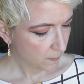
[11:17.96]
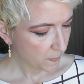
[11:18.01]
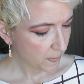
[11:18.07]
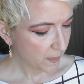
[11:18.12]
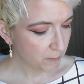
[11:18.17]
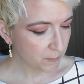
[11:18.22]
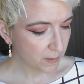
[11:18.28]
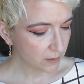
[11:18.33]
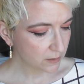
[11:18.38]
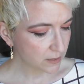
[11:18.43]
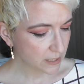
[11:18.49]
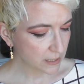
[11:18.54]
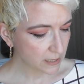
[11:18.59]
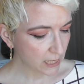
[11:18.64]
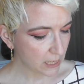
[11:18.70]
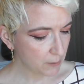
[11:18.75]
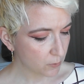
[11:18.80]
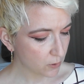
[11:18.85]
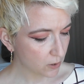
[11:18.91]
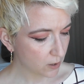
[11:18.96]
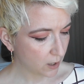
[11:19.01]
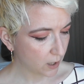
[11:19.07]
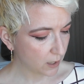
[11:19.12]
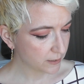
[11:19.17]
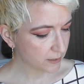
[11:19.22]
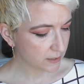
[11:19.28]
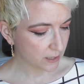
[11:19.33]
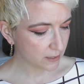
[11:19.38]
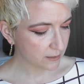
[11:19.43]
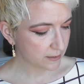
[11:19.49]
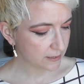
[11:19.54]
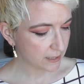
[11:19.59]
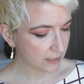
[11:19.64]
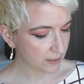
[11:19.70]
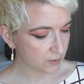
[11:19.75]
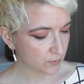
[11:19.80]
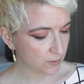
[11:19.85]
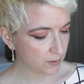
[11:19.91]
Melting Apricot
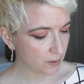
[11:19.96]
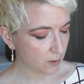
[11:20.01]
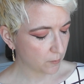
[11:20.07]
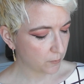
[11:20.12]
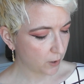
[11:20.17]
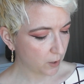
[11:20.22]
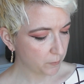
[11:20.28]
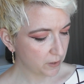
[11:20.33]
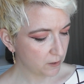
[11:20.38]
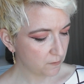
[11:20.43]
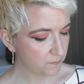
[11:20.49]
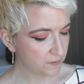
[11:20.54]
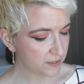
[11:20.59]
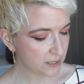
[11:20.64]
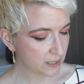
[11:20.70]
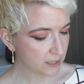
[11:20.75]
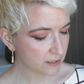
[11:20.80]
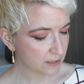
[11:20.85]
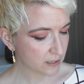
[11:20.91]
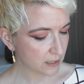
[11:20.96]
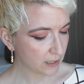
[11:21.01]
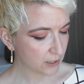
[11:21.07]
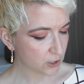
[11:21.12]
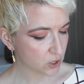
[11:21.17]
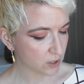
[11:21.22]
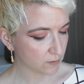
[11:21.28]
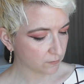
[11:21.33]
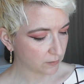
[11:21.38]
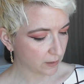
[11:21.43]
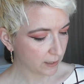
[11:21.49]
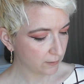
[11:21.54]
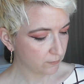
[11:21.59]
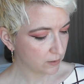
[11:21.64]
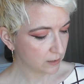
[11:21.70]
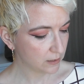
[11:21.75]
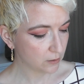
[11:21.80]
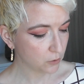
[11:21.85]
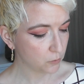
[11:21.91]
Sunsets with our balmy fizzing selection of
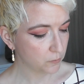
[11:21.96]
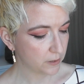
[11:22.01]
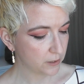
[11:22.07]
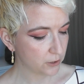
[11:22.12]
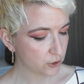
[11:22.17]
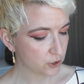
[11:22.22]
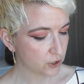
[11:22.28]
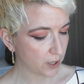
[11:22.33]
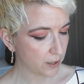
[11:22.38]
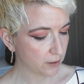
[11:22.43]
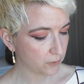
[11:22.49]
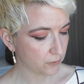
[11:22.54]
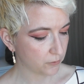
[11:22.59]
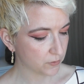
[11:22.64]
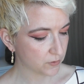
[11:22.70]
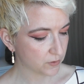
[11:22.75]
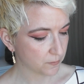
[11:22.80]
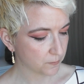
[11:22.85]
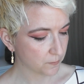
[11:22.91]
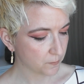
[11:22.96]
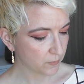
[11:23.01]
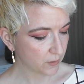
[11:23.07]
lively luminous shadows.